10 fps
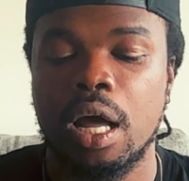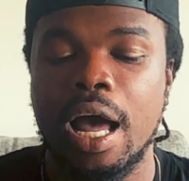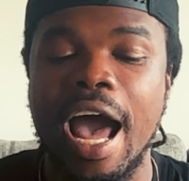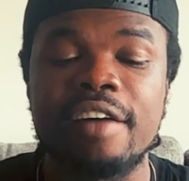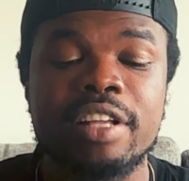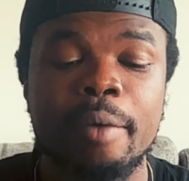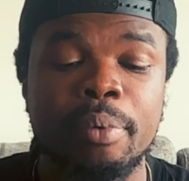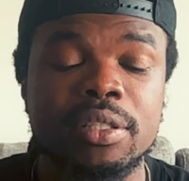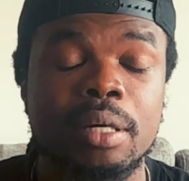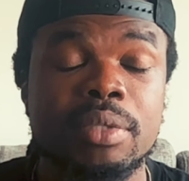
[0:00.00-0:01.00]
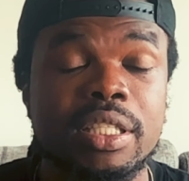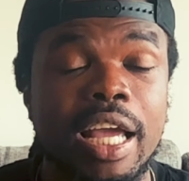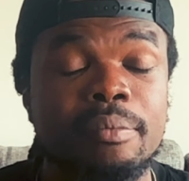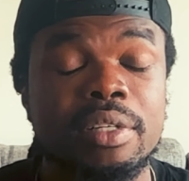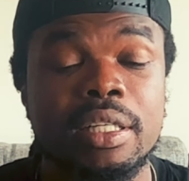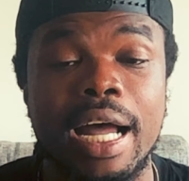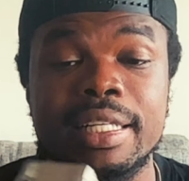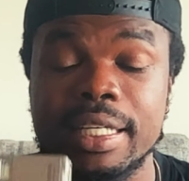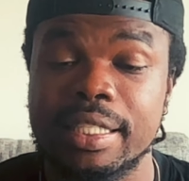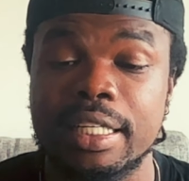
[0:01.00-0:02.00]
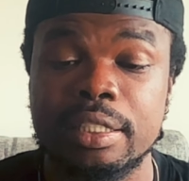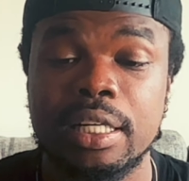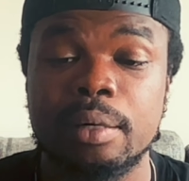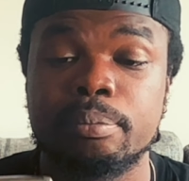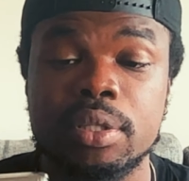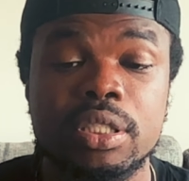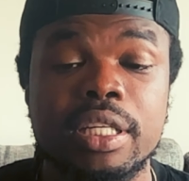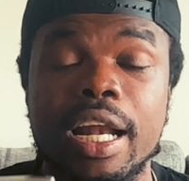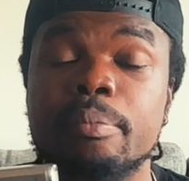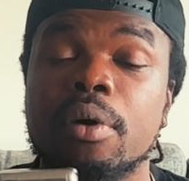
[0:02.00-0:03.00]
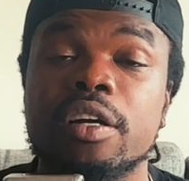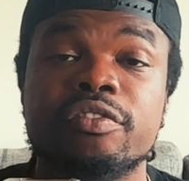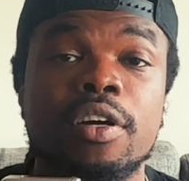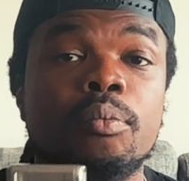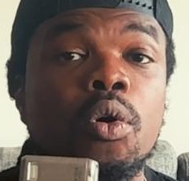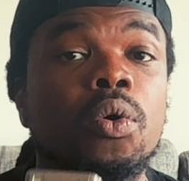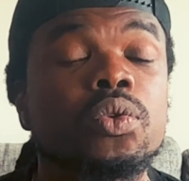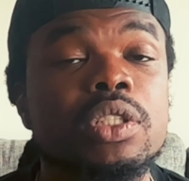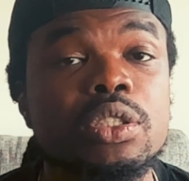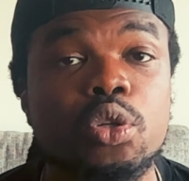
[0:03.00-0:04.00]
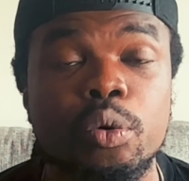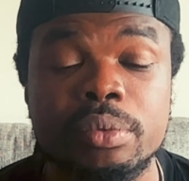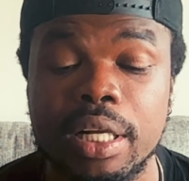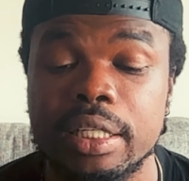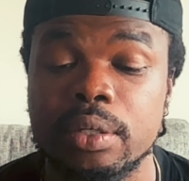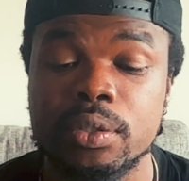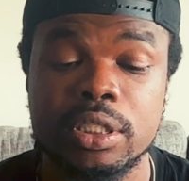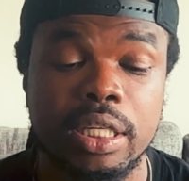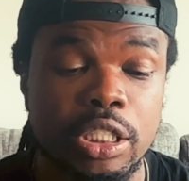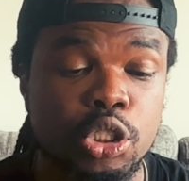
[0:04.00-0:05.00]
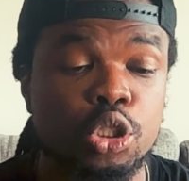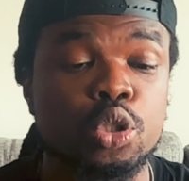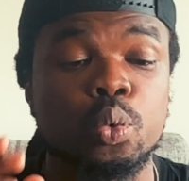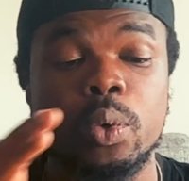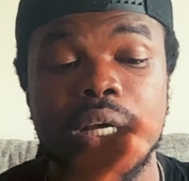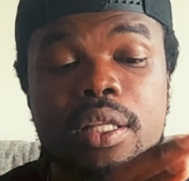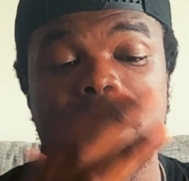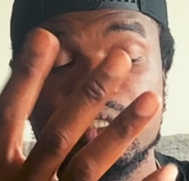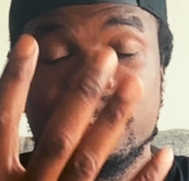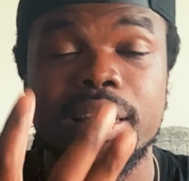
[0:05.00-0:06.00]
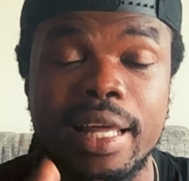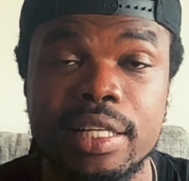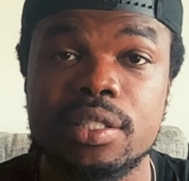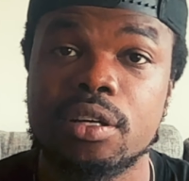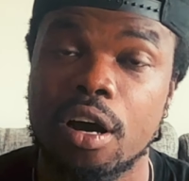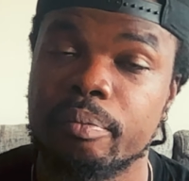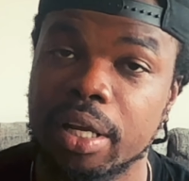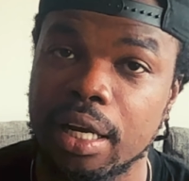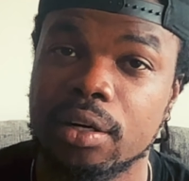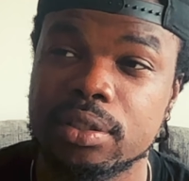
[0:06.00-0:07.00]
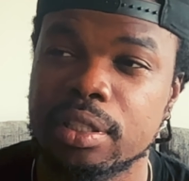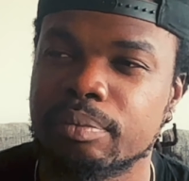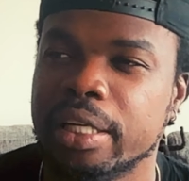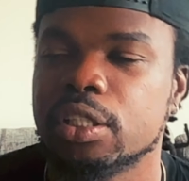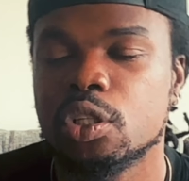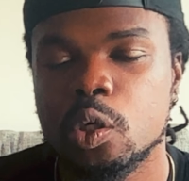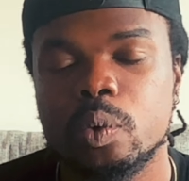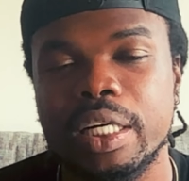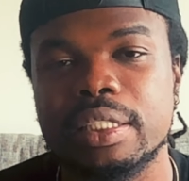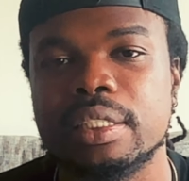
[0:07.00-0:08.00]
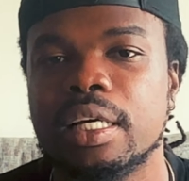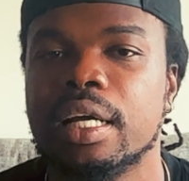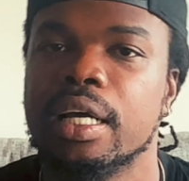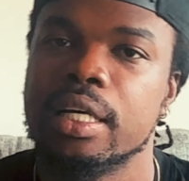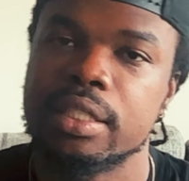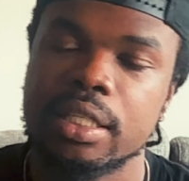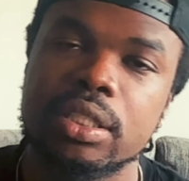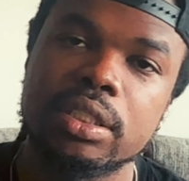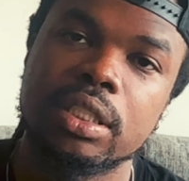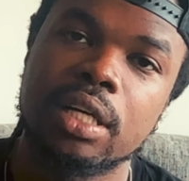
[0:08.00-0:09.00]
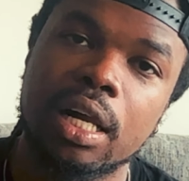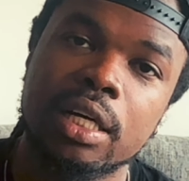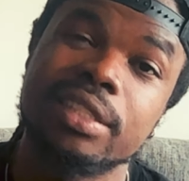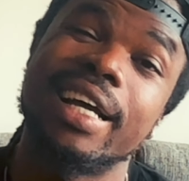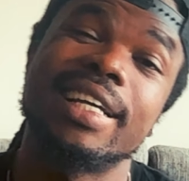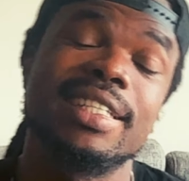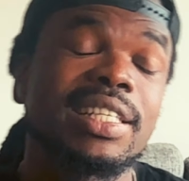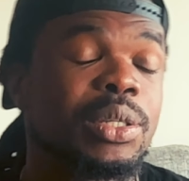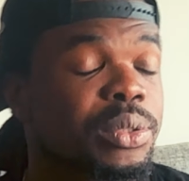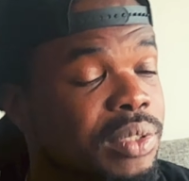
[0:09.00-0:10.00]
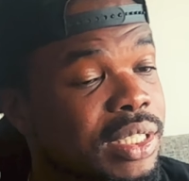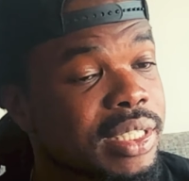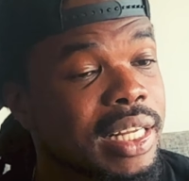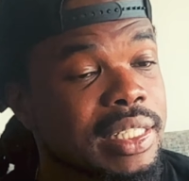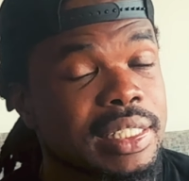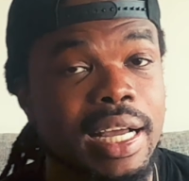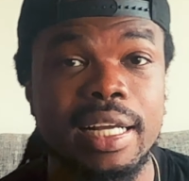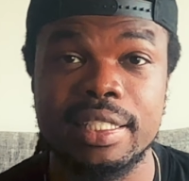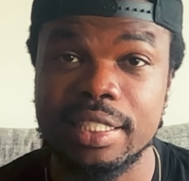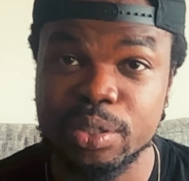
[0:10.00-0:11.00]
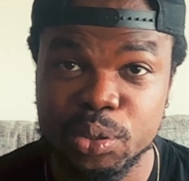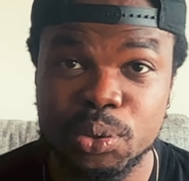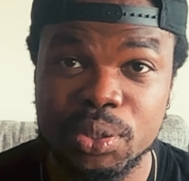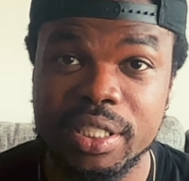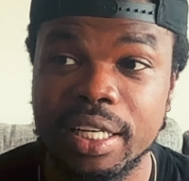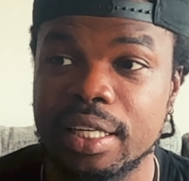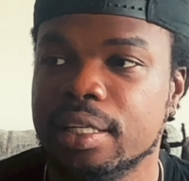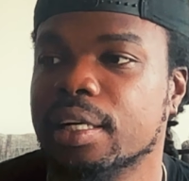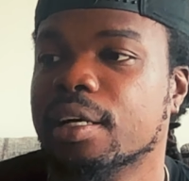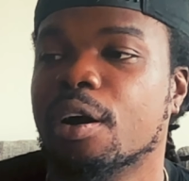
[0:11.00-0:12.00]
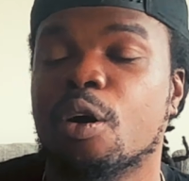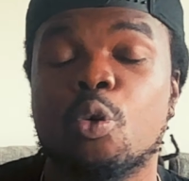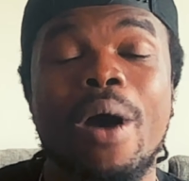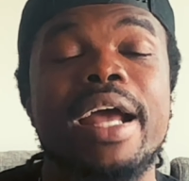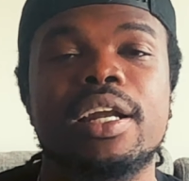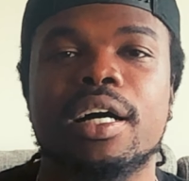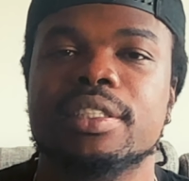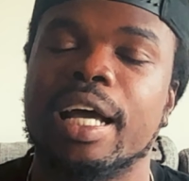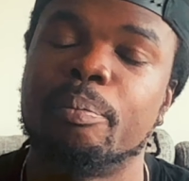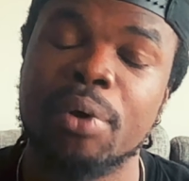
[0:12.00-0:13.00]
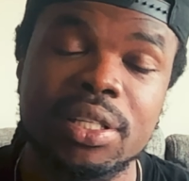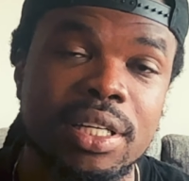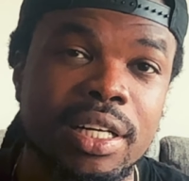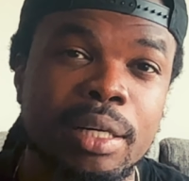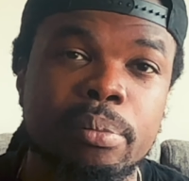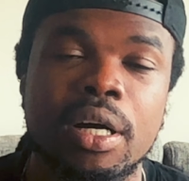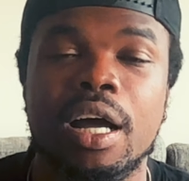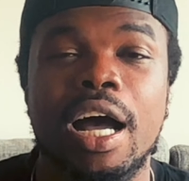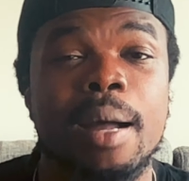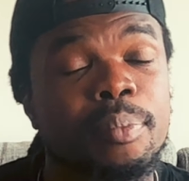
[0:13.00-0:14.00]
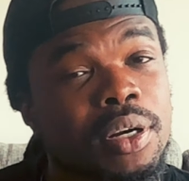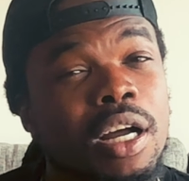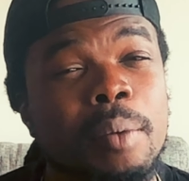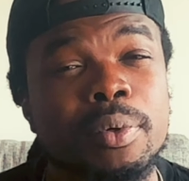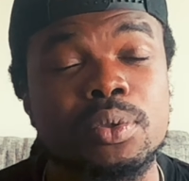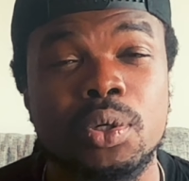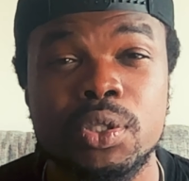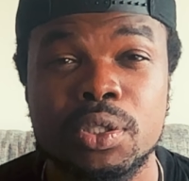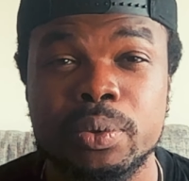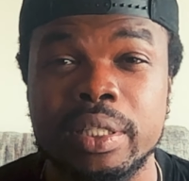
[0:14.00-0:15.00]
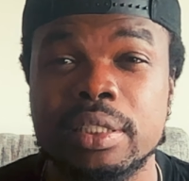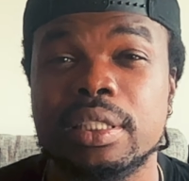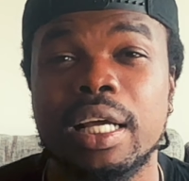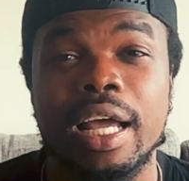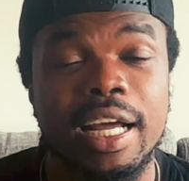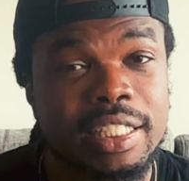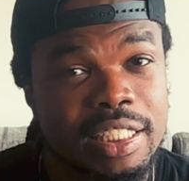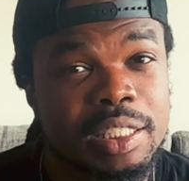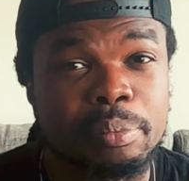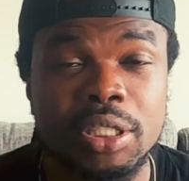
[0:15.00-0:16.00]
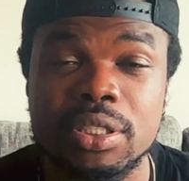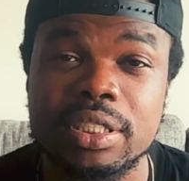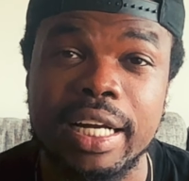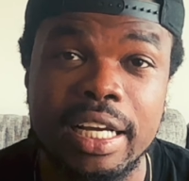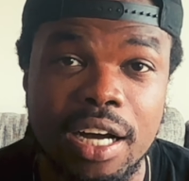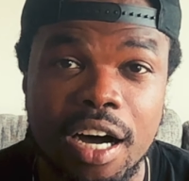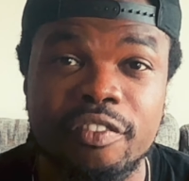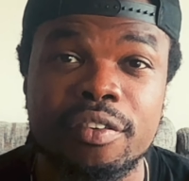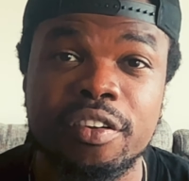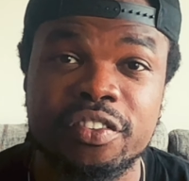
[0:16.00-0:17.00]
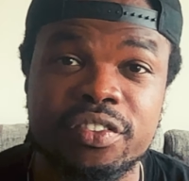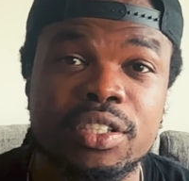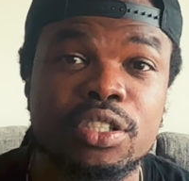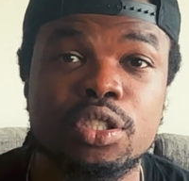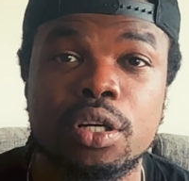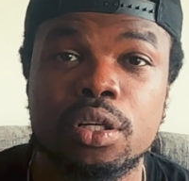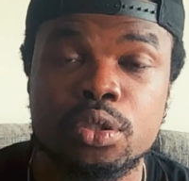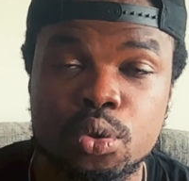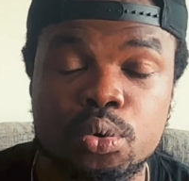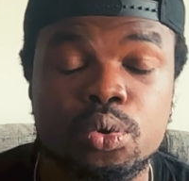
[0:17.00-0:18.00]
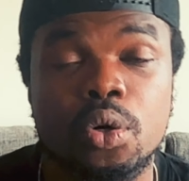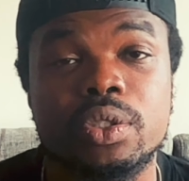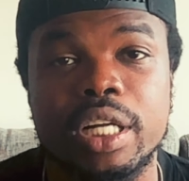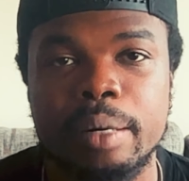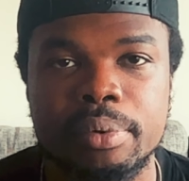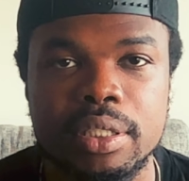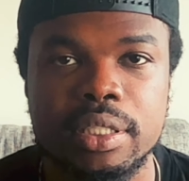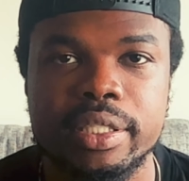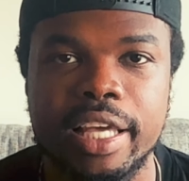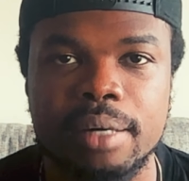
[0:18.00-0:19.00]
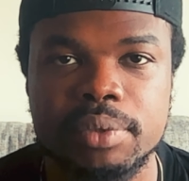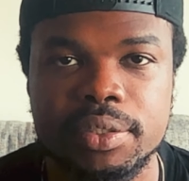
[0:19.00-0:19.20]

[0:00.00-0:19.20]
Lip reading: after I picked up this camera, as I said, the person that I bought it from only told me that there was the issue with the lens coming out. So I'm like, you know what? $600, I can still resell it. I can still use it. Why not? I picked it up. I put a couple rolls through it. And here are the pictures that I got from the first 2 rolls that I put in this camera.